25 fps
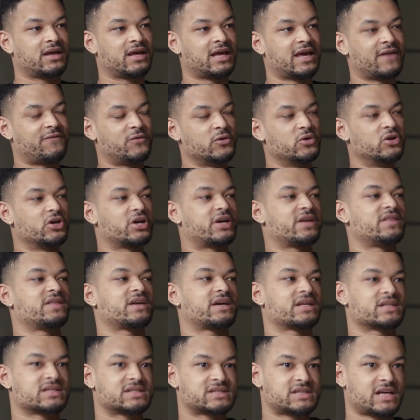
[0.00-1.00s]
If you look in the
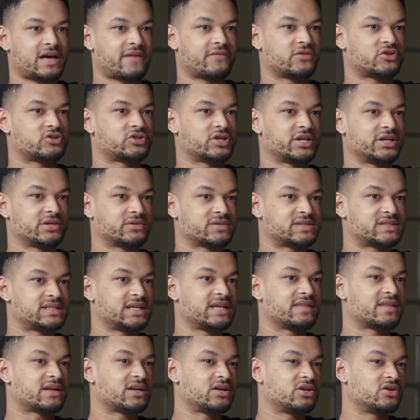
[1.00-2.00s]
conservatory, you'll see
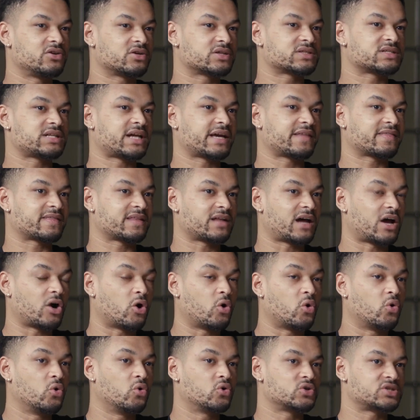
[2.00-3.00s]
that it looks like a
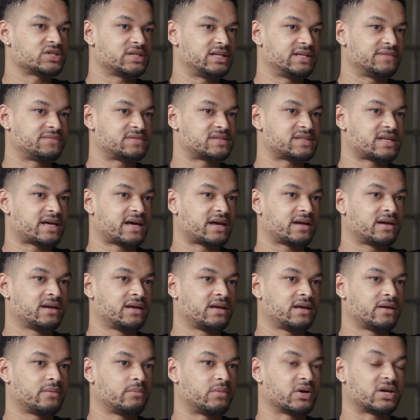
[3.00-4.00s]
hoarder lives there.
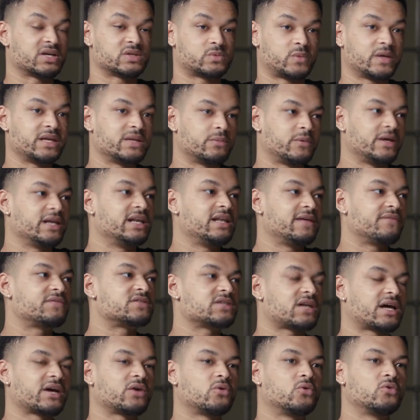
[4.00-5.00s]
Because we lived
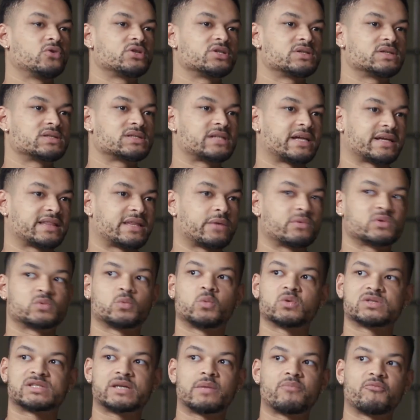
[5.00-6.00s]
like hoarders. Like there
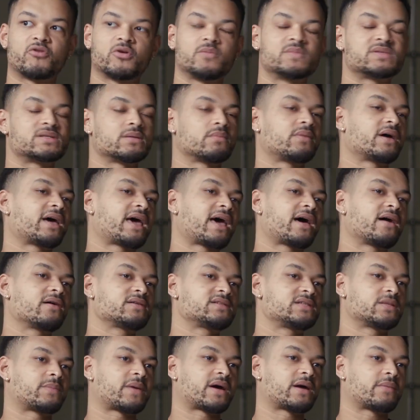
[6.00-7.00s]
was some rooms in my house,
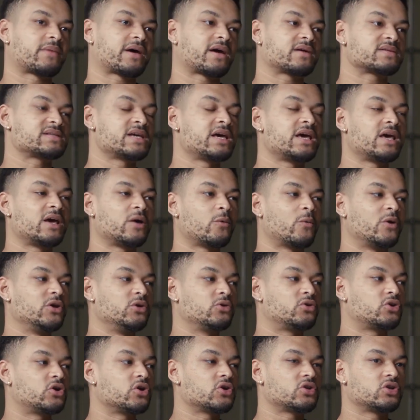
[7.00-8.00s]
at the back of my house, where you
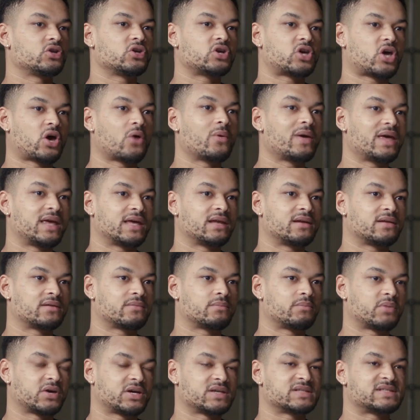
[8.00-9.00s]
couldn't go in
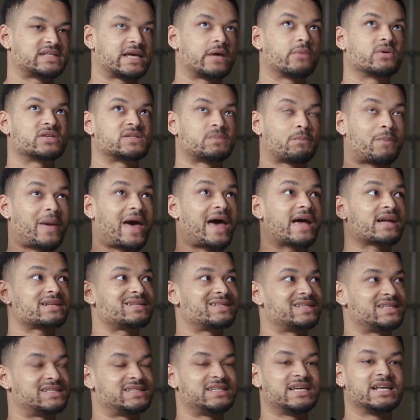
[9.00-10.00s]
because they were packed to
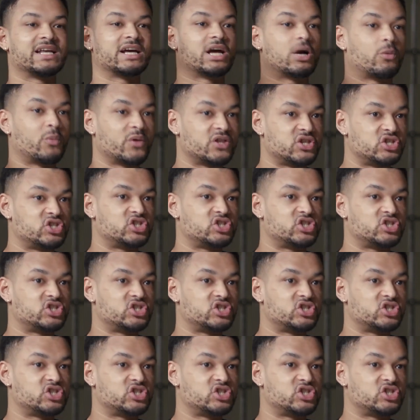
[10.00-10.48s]
the ceiling with